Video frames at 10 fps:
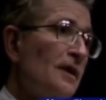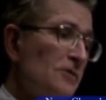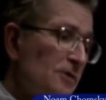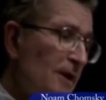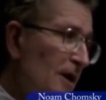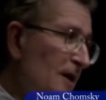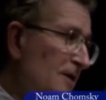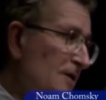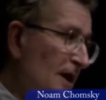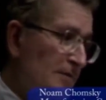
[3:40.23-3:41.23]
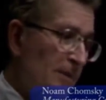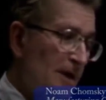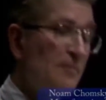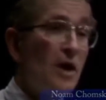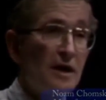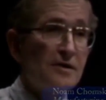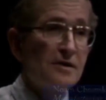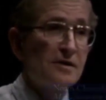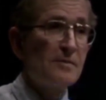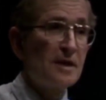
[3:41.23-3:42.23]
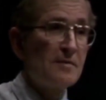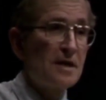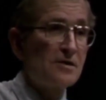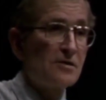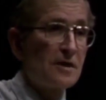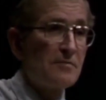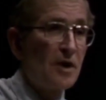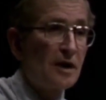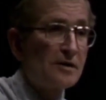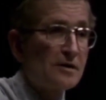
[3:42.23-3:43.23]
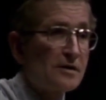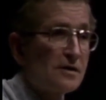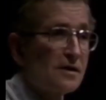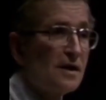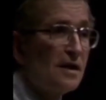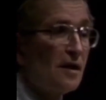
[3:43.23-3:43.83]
He was regarded as that by the Marxists, by the mainstream Marxists.